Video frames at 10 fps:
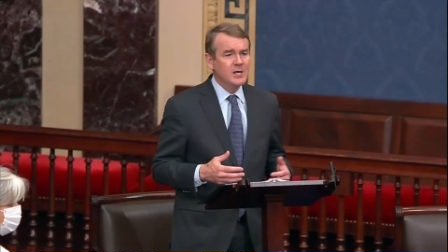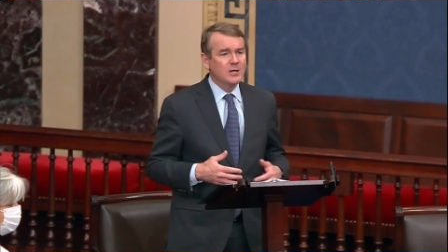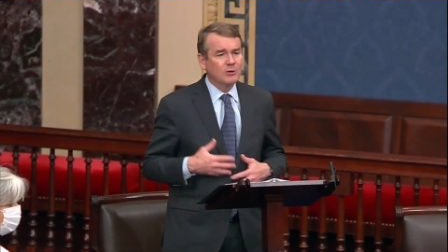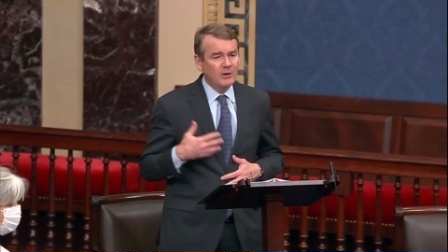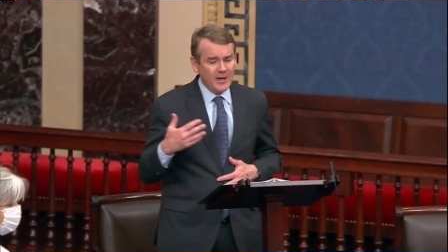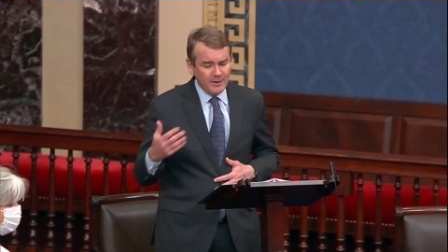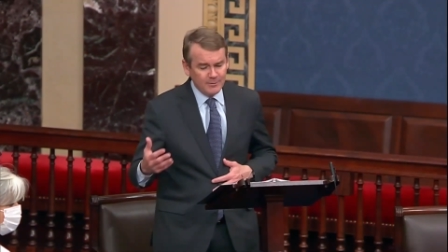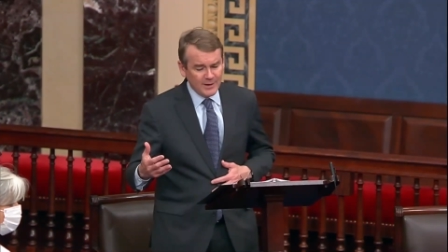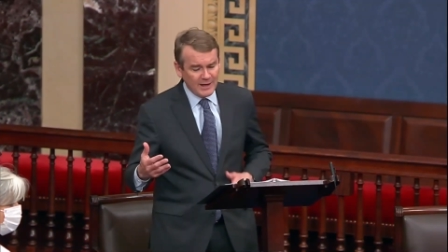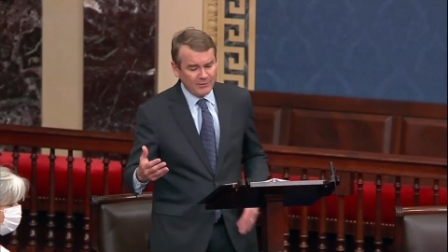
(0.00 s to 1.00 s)
claimed
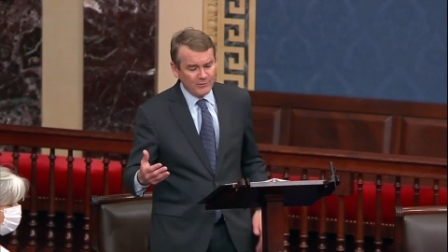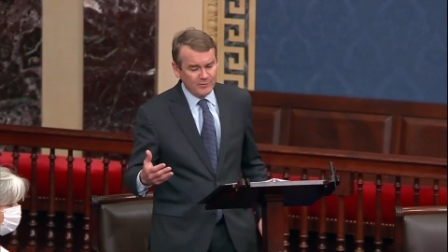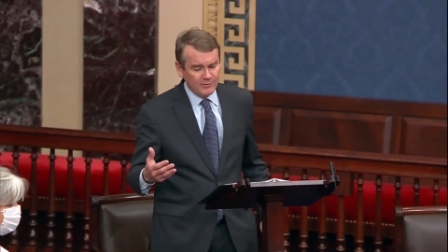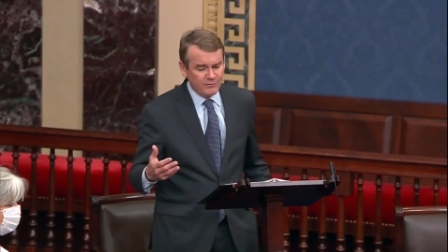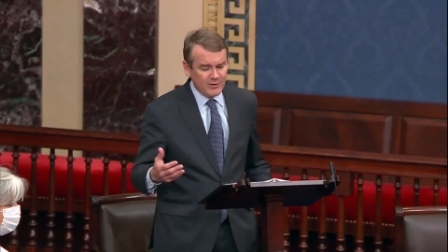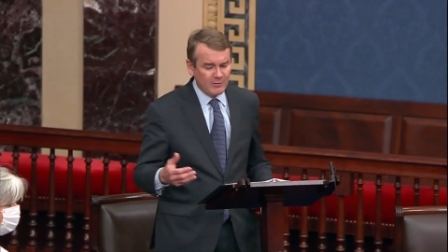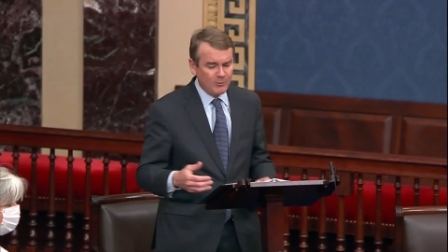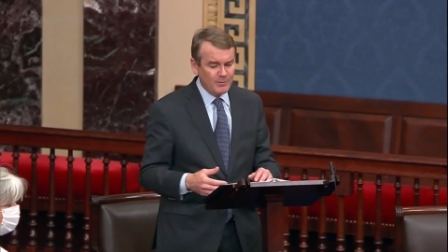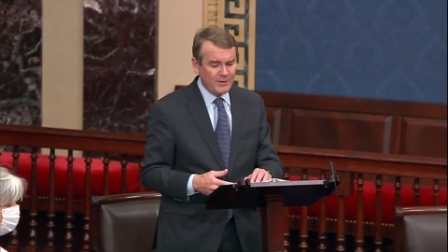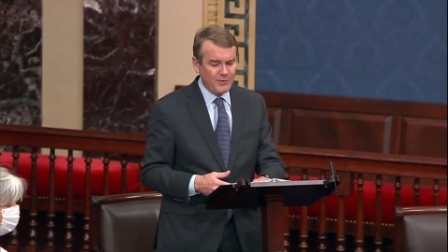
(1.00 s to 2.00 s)
that the federal
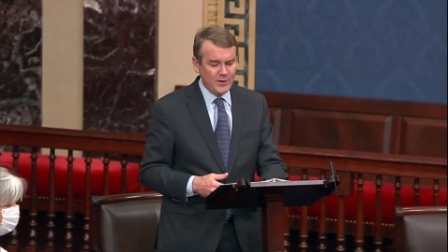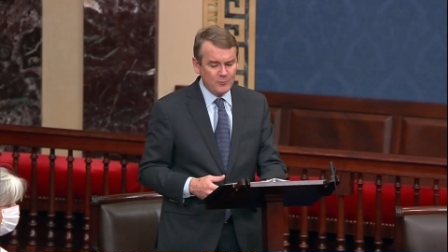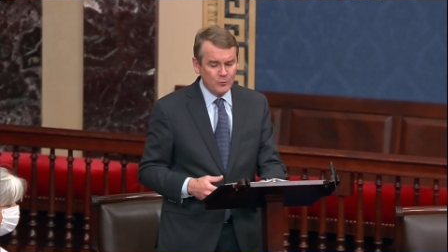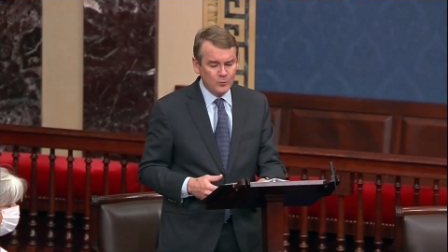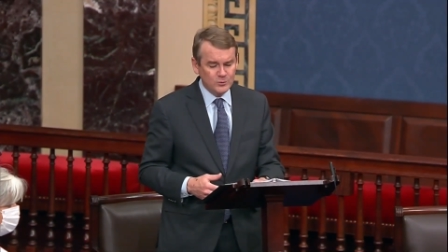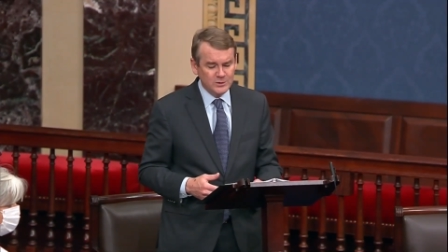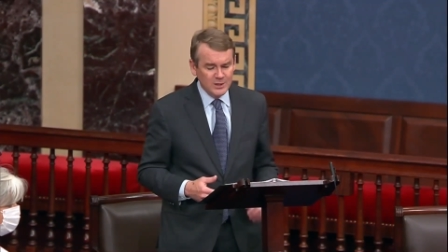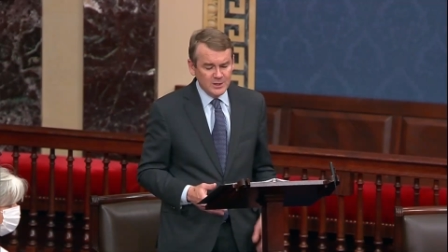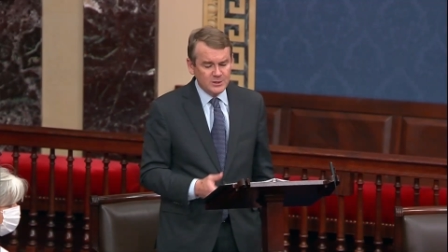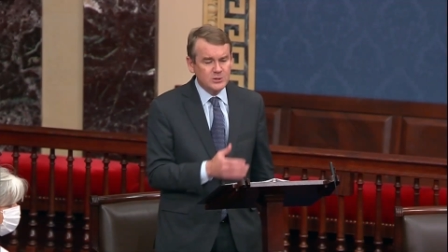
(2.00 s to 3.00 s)
methane rules
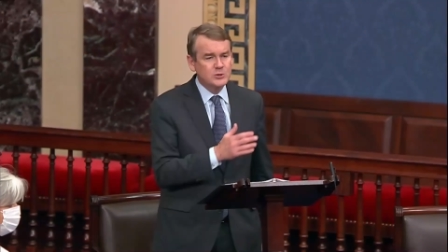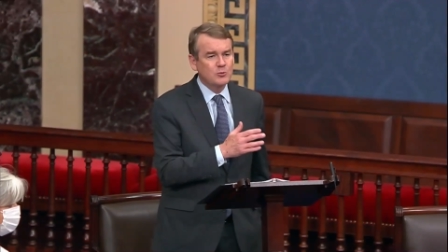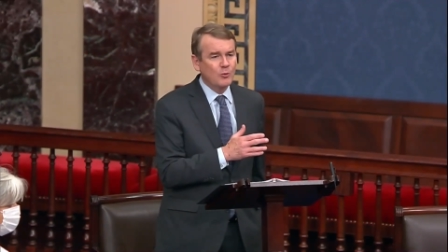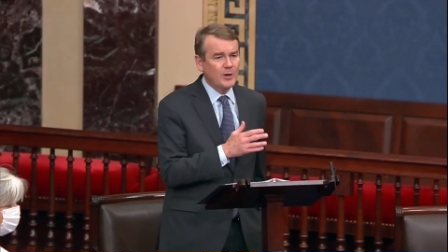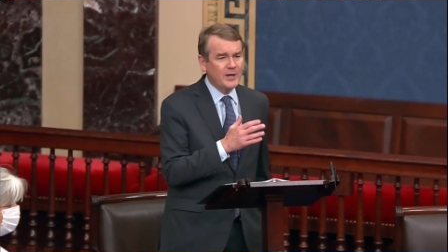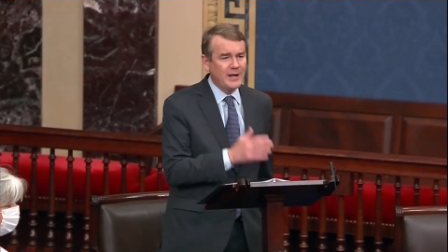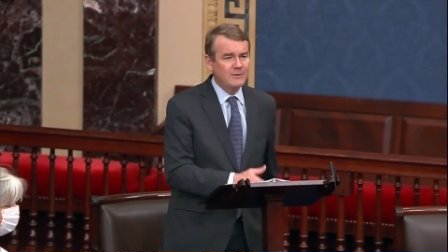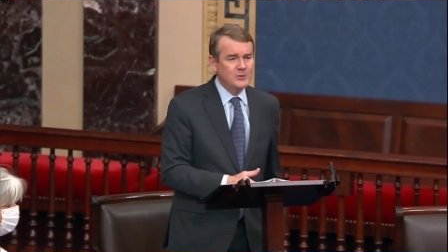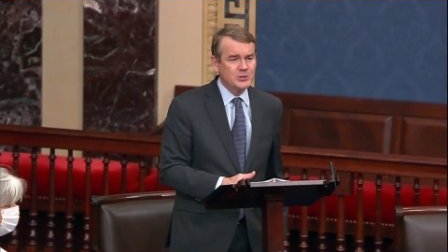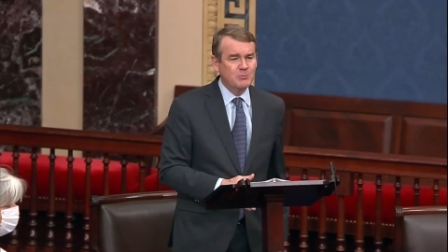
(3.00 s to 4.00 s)
destroyed
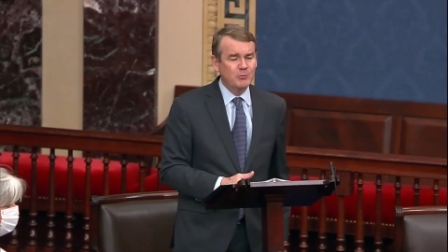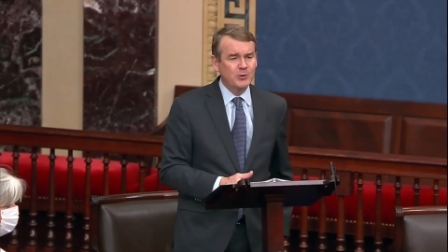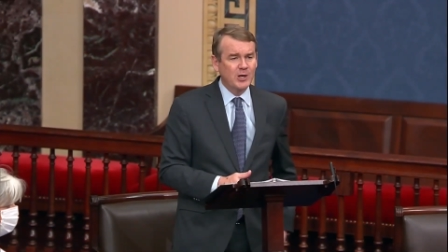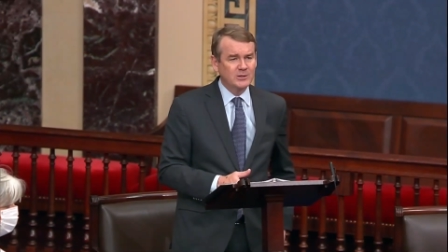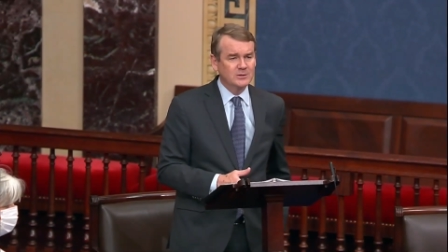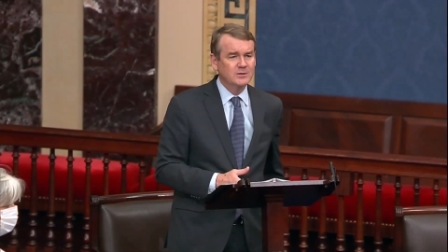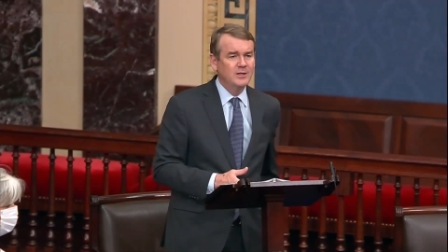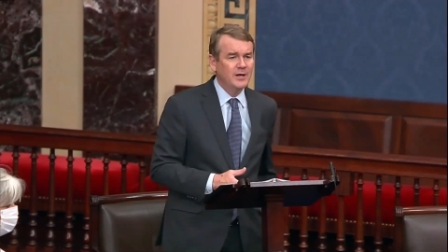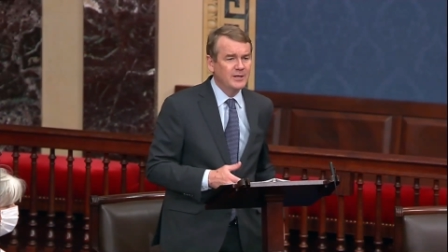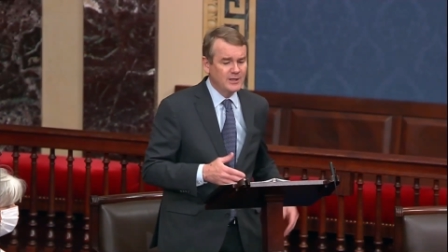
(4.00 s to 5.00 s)
energy production
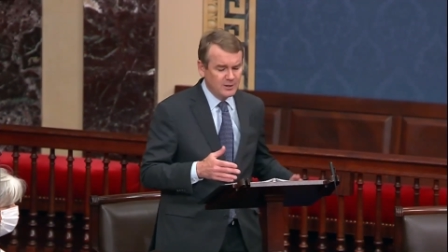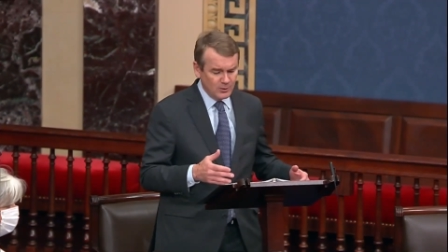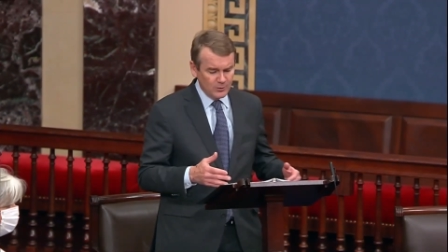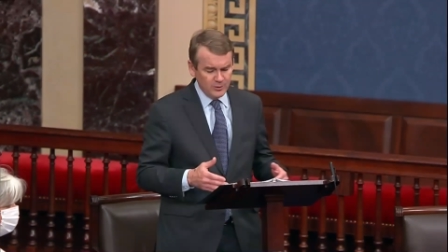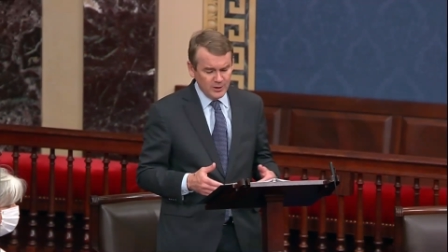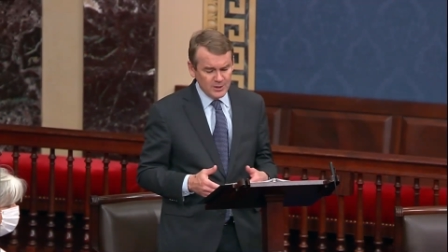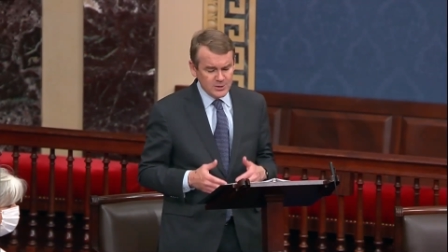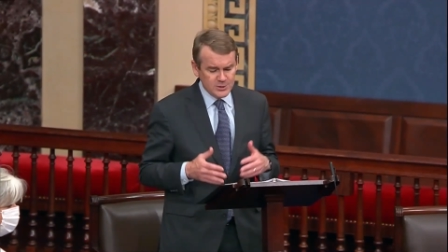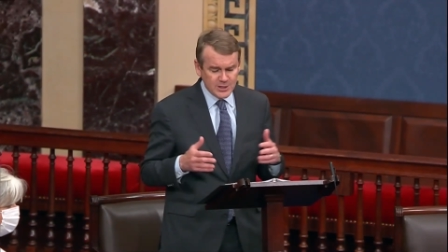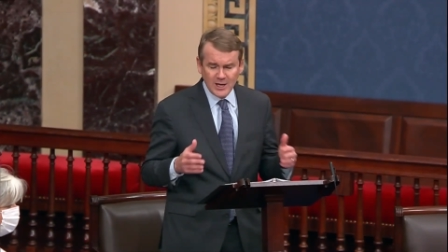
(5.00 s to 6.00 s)
and killed
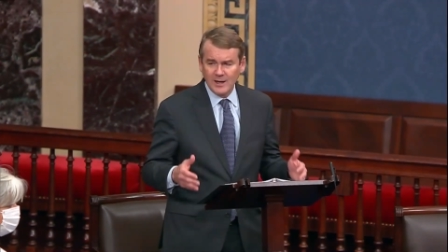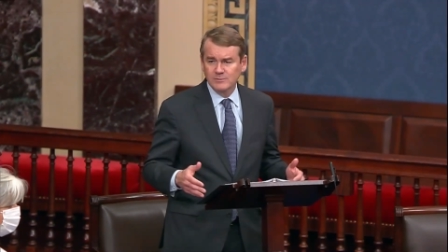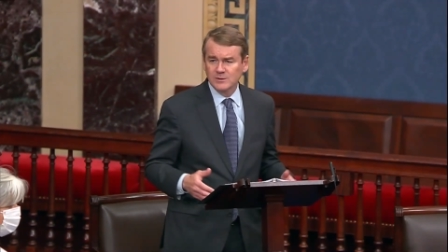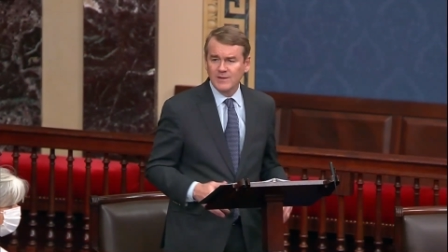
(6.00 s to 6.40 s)
jobs.